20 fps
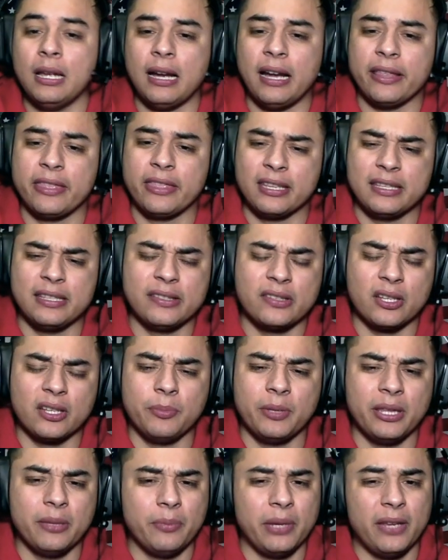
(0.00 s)
I think he's going to
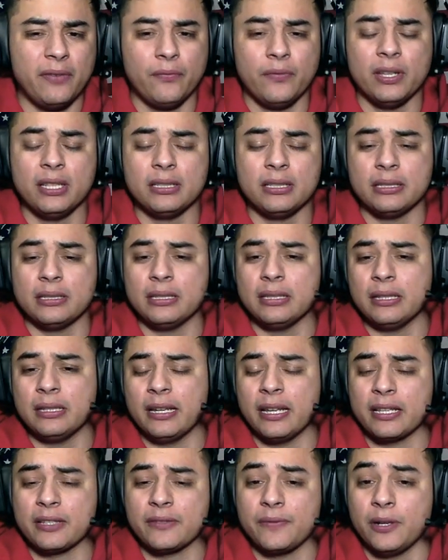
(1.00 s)
be the main villain in the
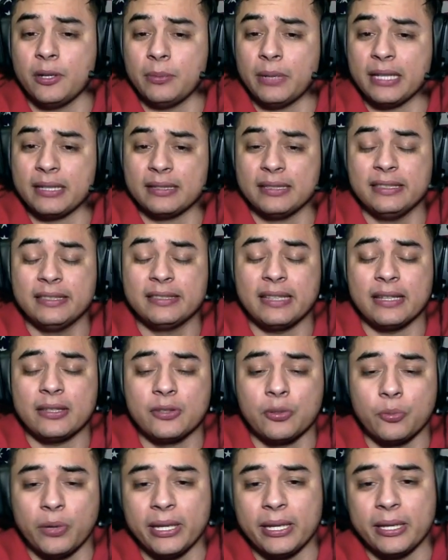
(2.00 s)
next film. At least that's
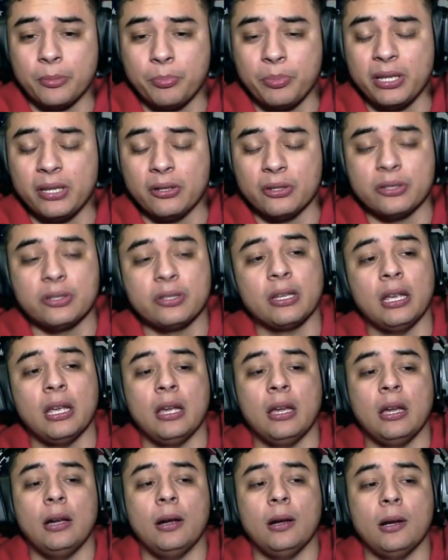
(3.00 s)
the way it appears.
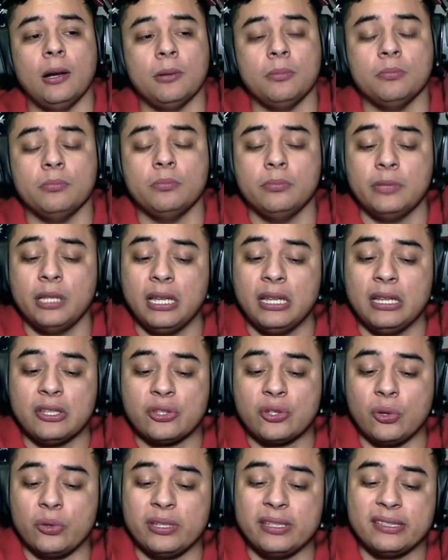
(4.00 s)

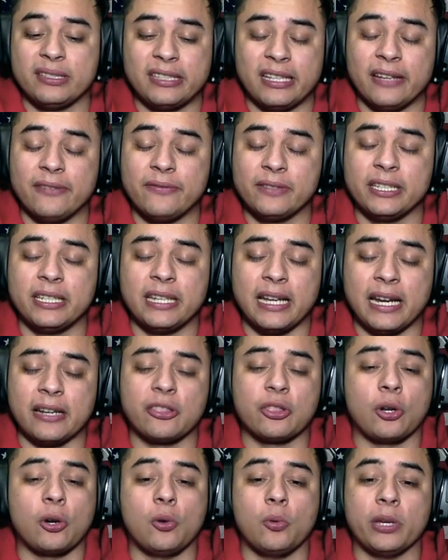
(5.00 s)
So he's definitely not a
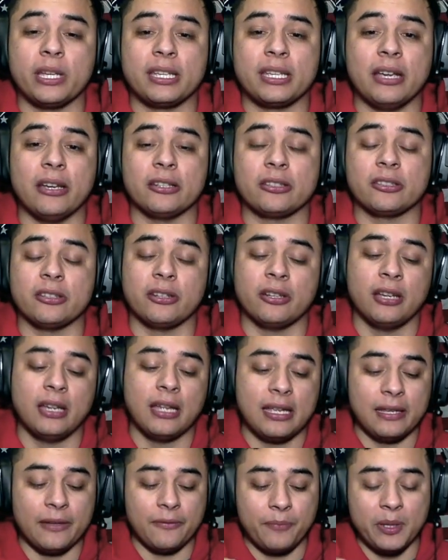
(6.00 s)
throwaway character.
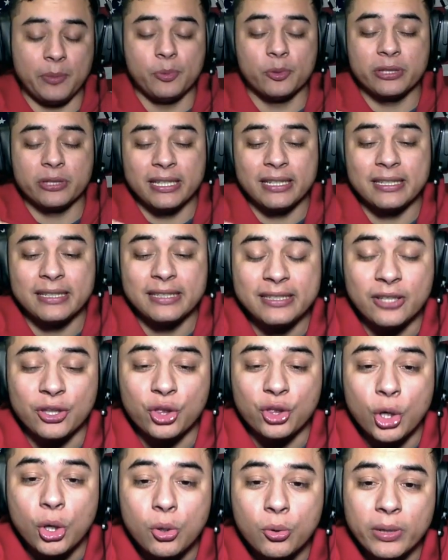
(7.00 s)
If people think he's a
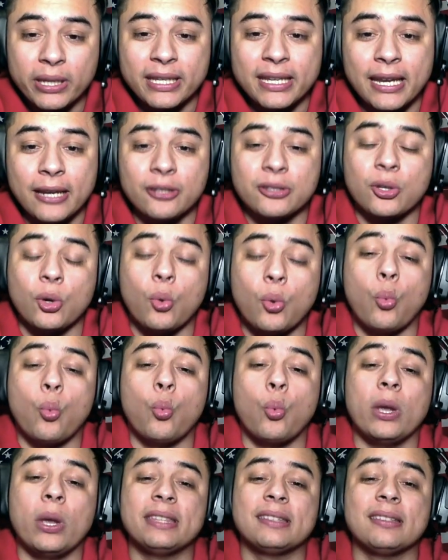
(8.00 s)
throwaway character,
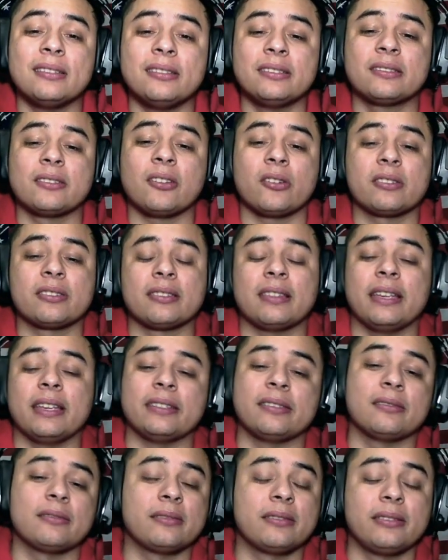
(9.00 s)
wait till he starts
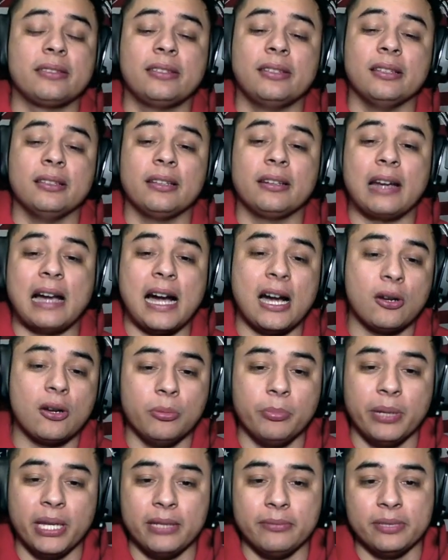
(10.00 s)
like killing
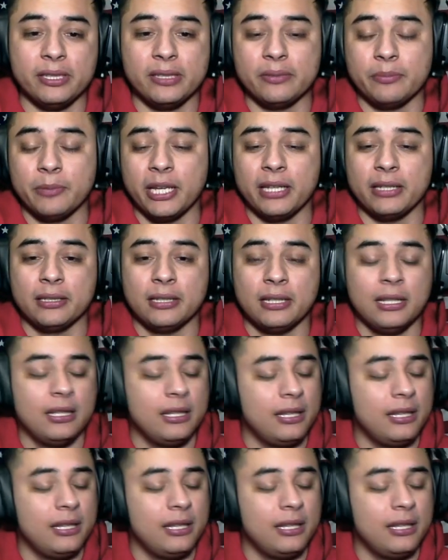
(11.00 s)
aqua babies, man.